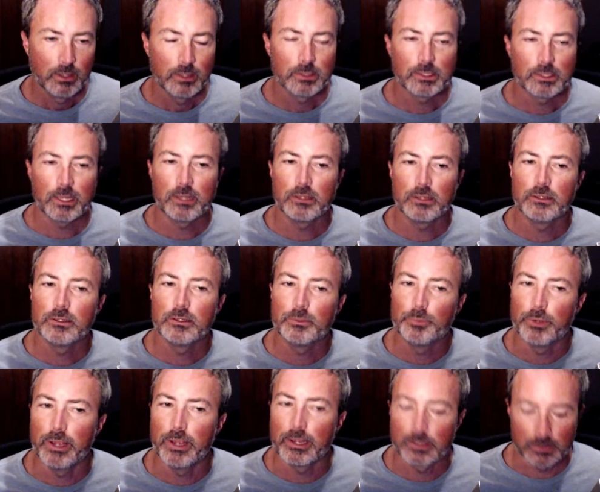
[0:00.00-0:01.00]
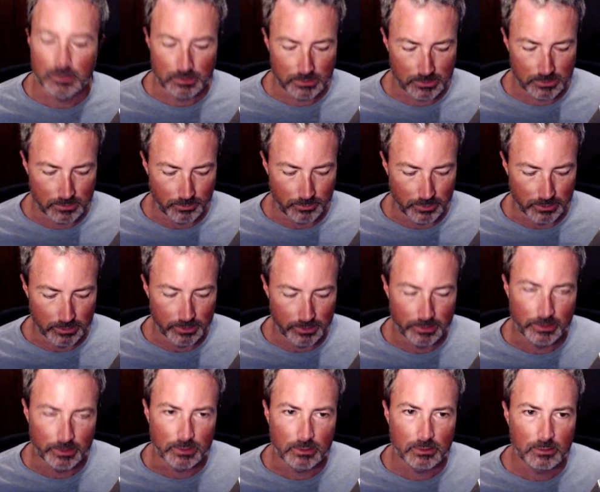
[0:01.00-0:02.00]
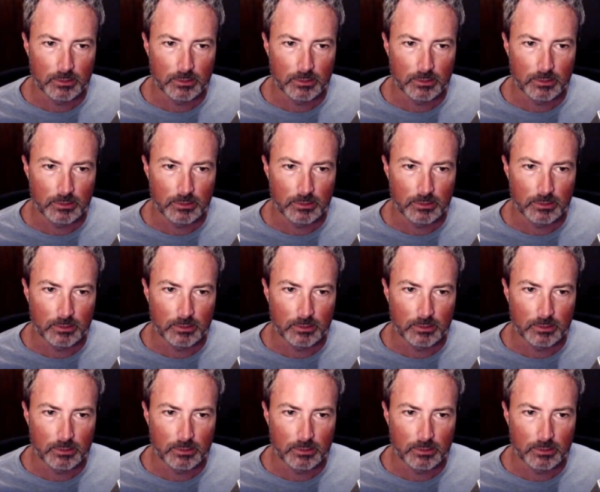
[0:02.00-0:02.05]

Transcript: kind of good practice to be like,